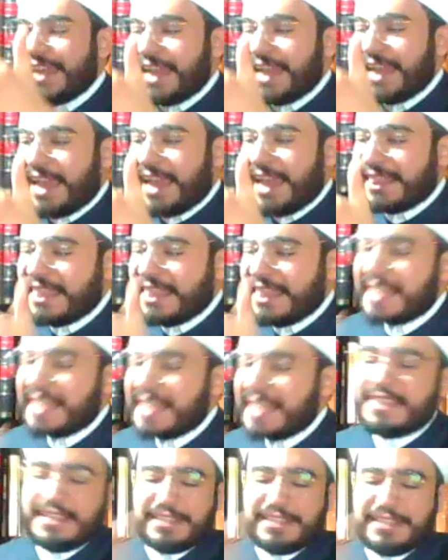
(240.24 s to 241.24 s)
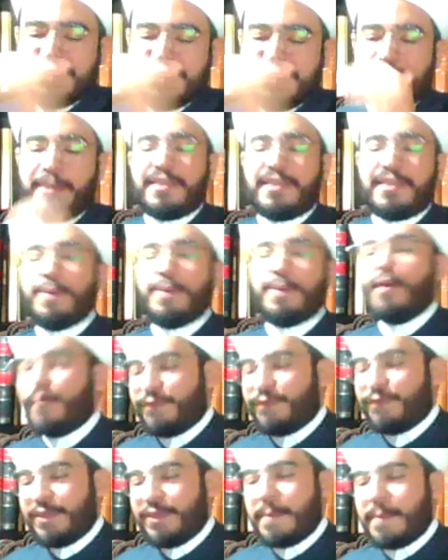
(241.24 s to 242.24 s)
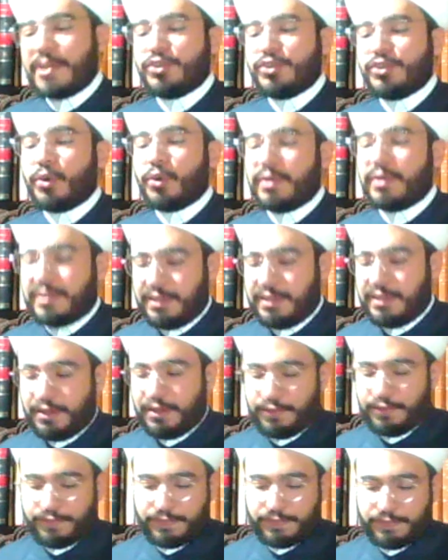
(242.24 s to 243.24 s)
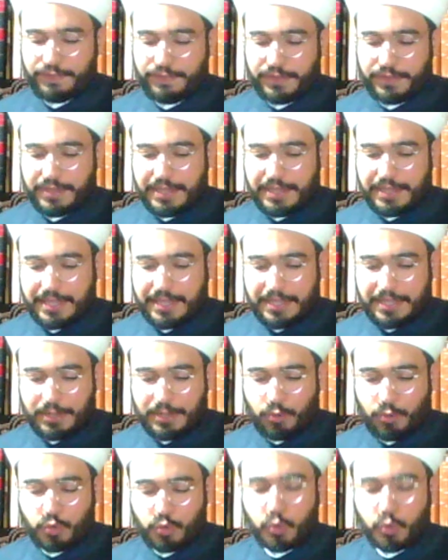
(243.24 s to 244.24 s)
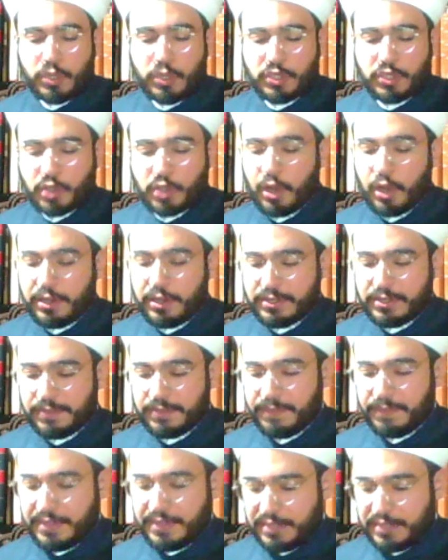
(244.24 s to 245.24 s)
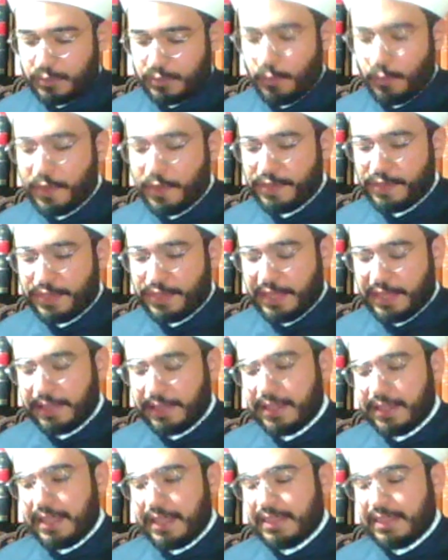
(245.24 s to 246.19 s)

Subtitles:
at least this is the madhab of the majority of Usuli scholars. This is one thing.